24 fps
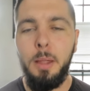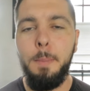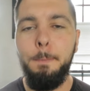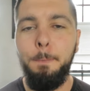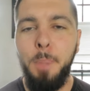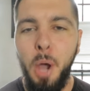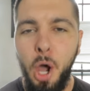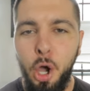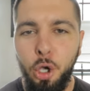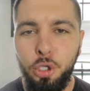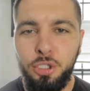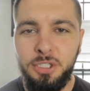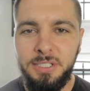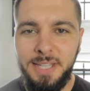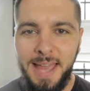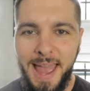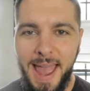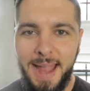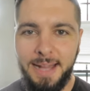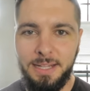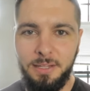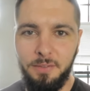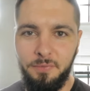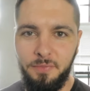
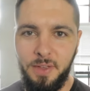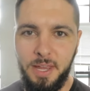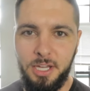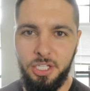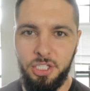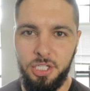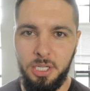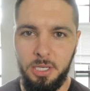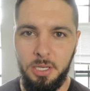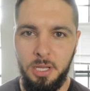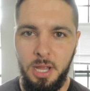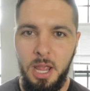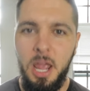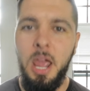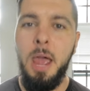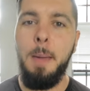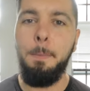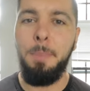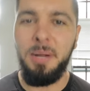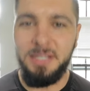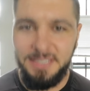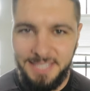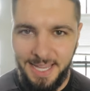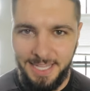post-activation
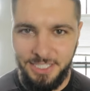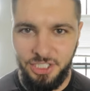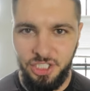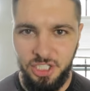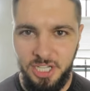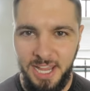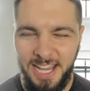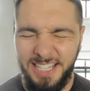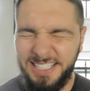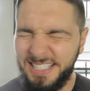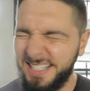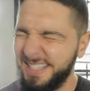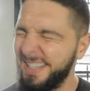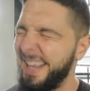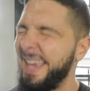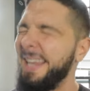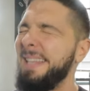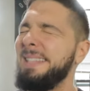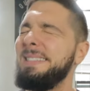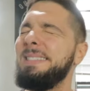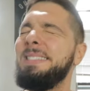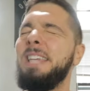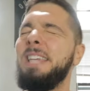potentiation. Ladies and